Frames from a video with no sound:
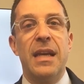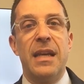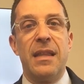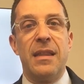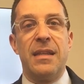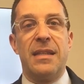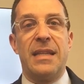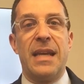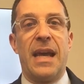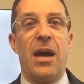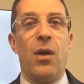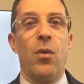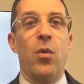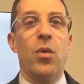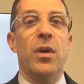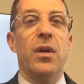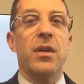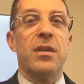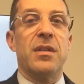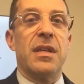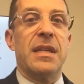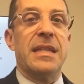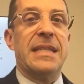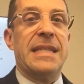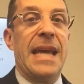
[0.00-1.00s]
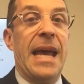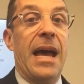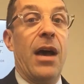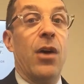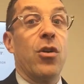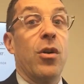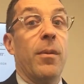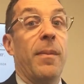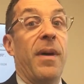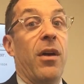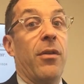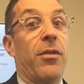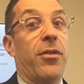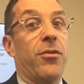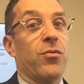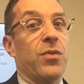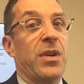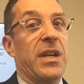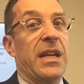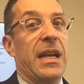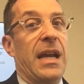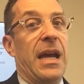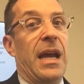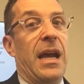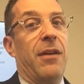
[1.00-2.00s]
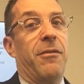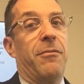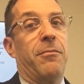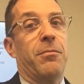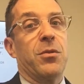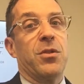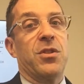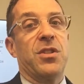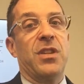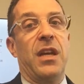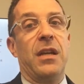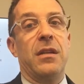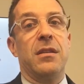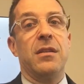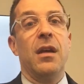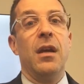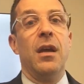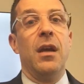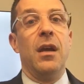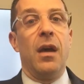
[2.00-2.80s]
The Dow was down about 3.5%,